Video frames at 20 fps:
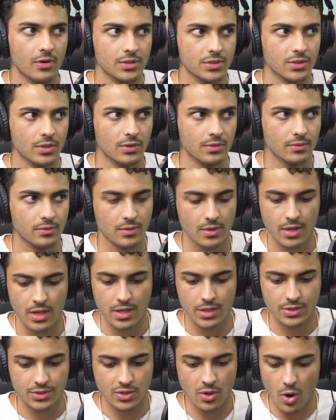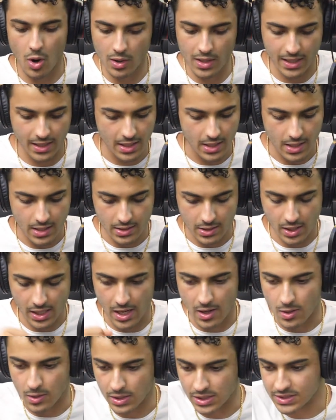So or like,
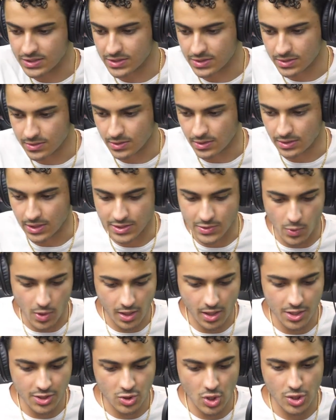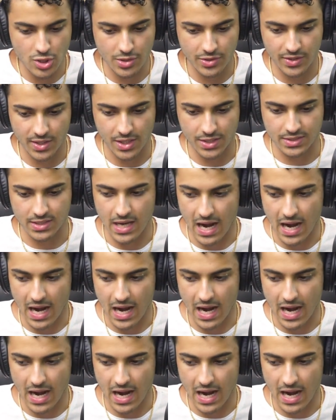okay, let's work on Stranger Things.